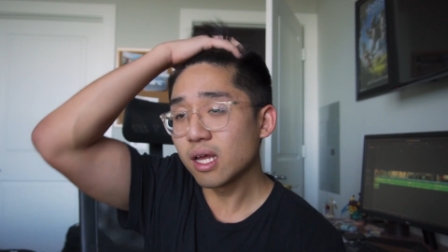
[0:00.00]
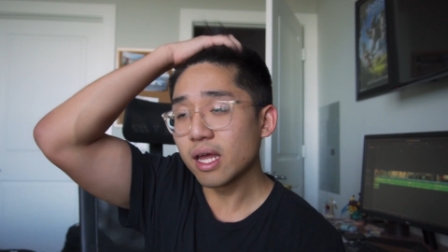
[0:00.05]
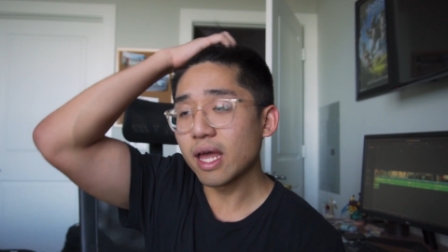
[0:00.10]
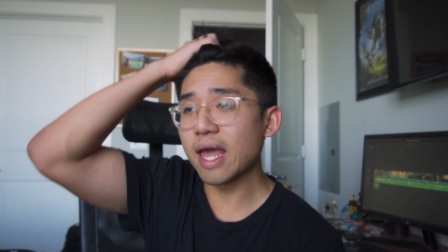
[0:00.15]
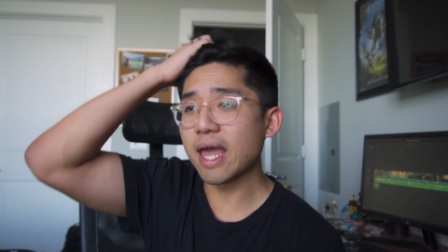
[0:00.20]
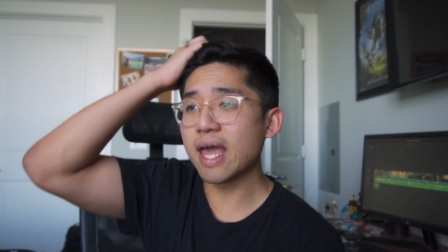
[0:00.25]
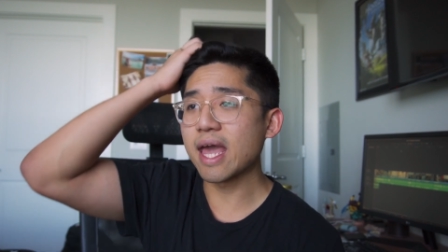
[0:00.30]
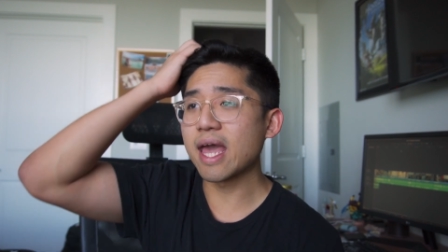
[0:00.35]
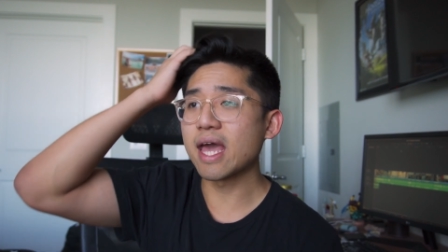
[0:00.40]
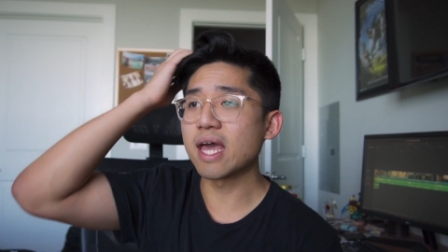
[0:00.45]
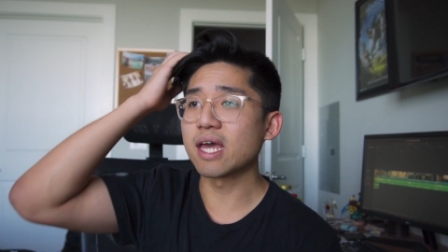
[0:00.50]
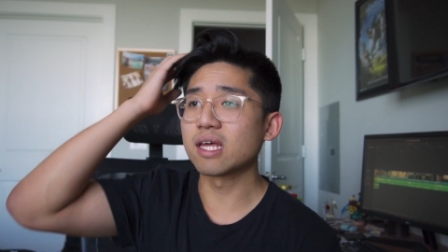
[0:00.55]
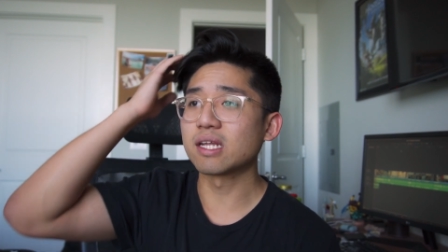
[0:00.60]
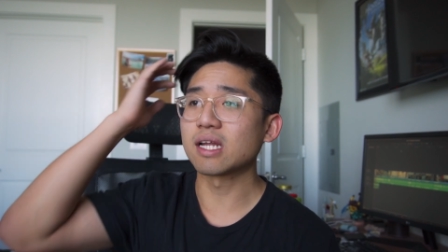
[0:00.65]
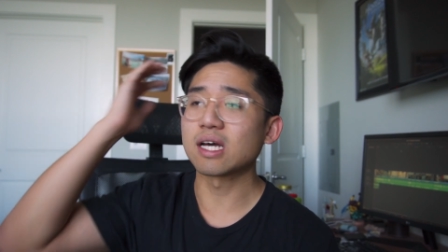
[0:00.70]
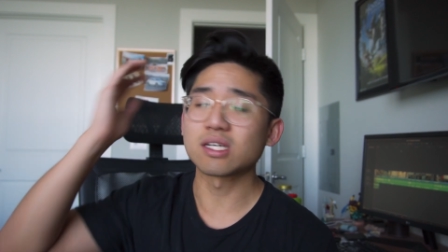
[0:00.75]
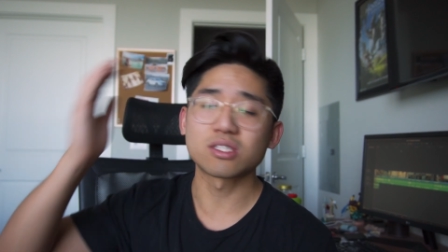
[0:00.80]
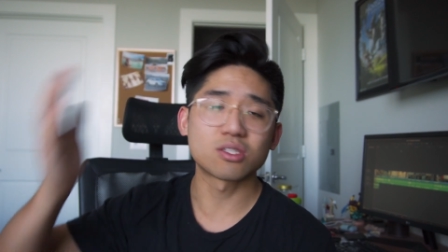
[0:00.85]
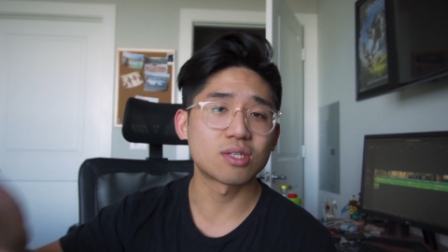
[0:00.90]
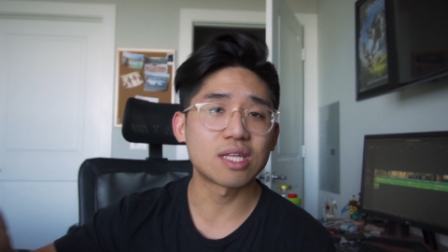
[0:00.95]

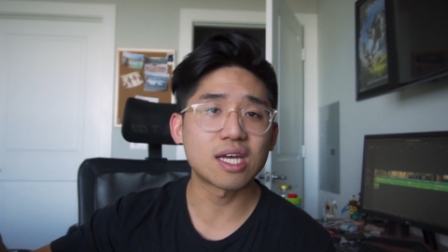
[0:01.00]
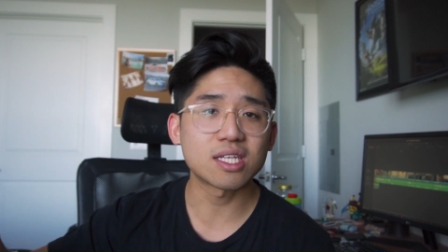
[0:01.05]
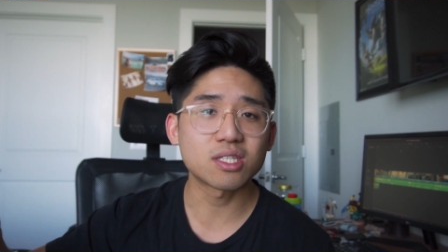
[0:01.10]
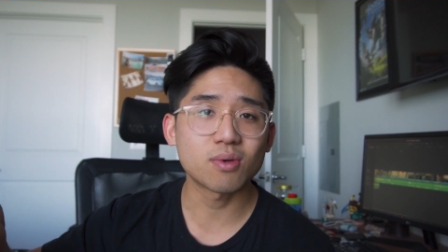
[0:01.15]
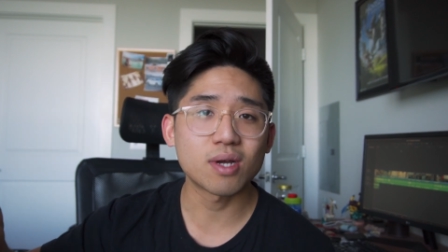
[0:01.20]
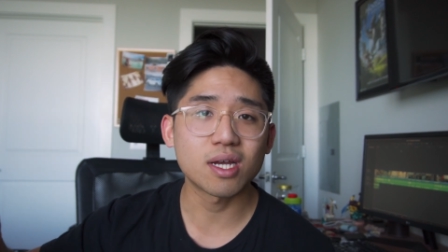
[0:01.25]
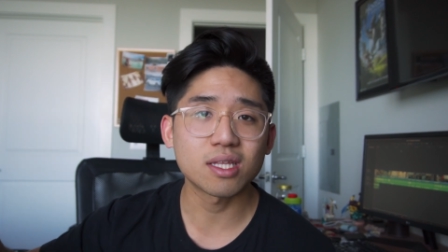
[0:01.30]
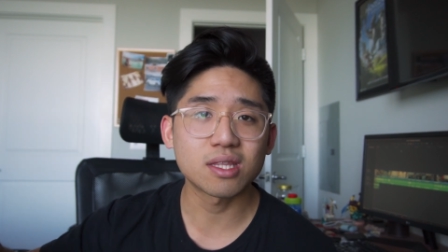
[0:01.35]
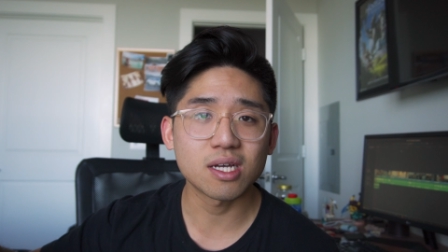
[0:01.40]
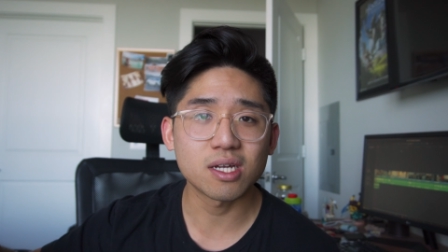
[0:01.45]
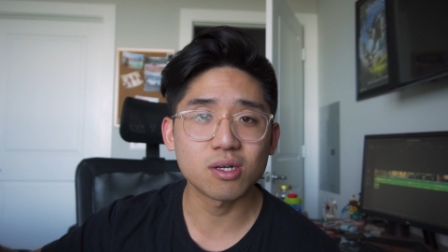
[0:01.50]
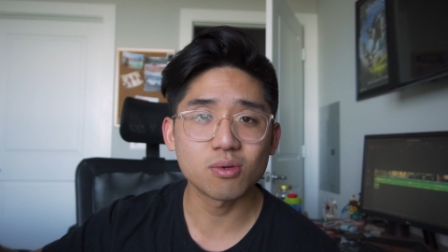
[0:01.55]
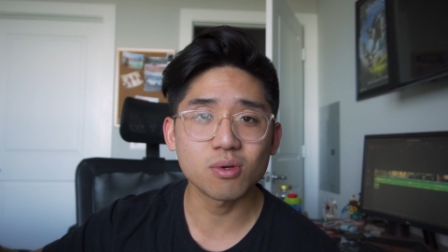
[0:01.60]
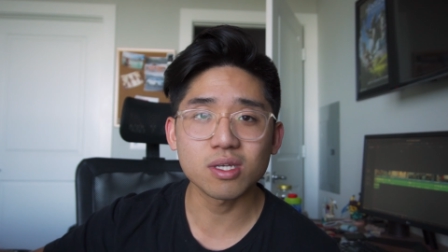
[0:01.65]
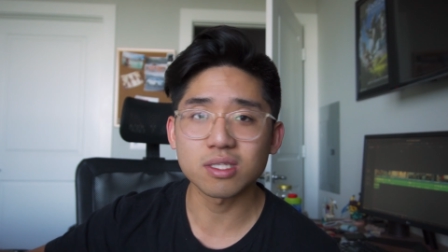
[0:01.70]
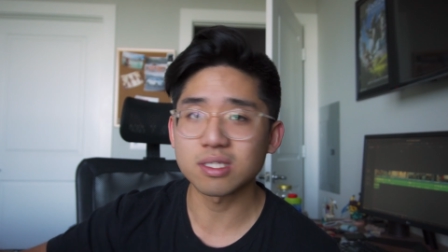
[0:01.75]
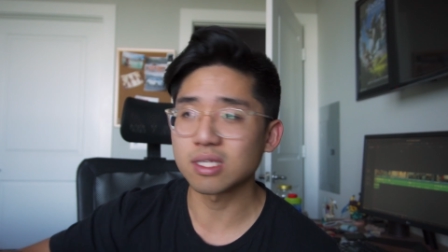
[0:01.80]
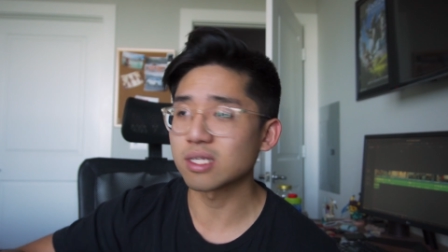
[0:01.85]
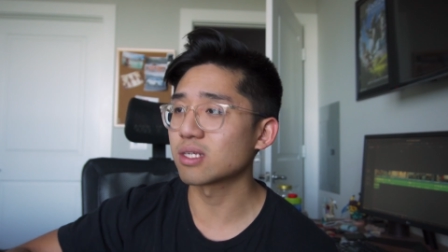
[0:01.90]
and so that's what I thought it was.